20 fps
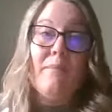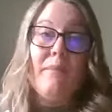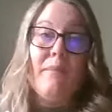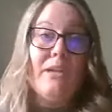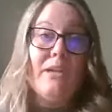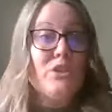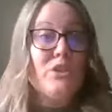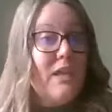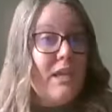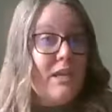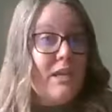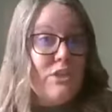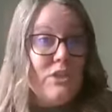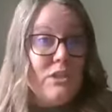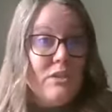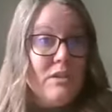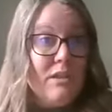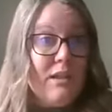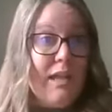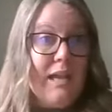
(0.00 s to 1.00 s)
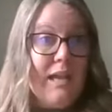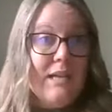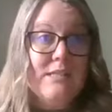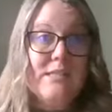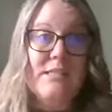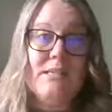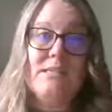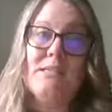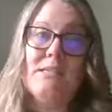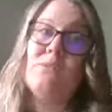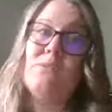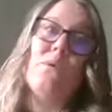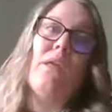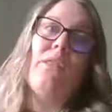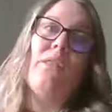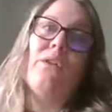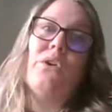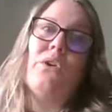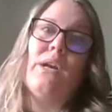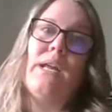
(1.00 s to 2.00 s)
education classes,
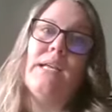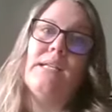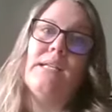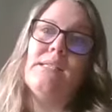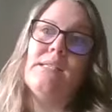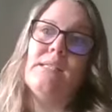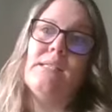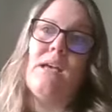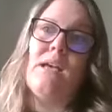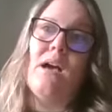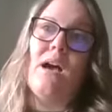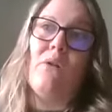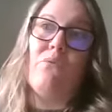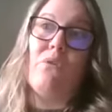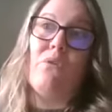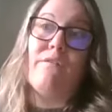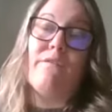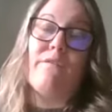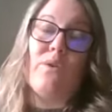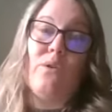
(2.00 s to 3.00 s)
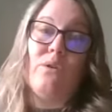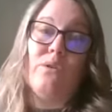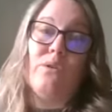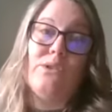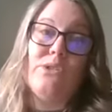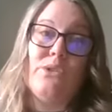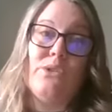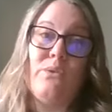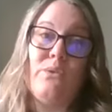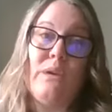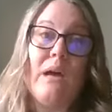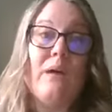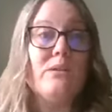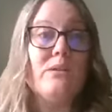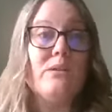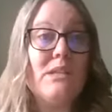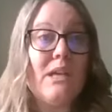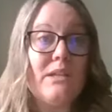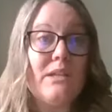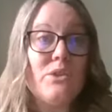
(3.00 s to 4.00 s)
whether it's referral to
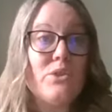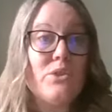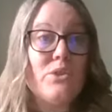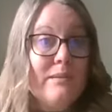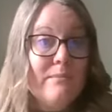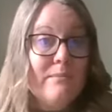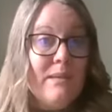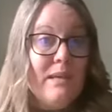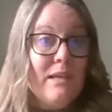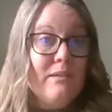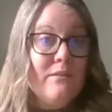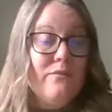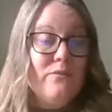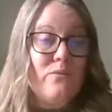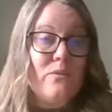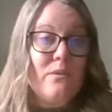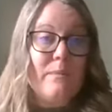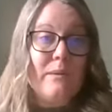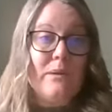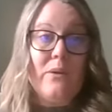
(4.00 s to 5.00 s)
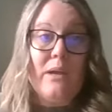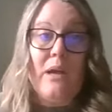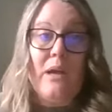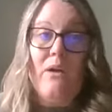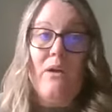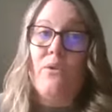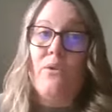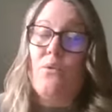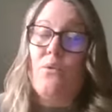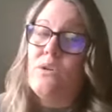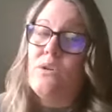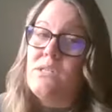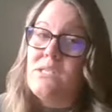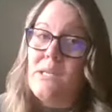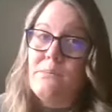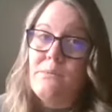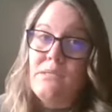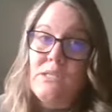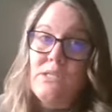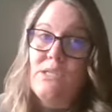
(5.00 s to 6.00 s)
outside treatment for mental health or
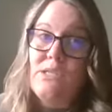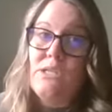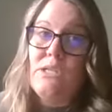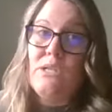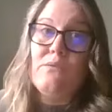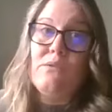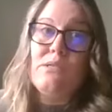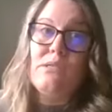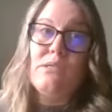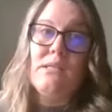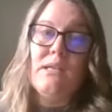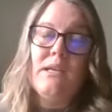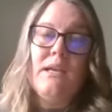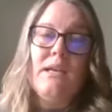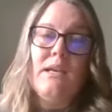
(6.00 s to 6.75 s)
substance use,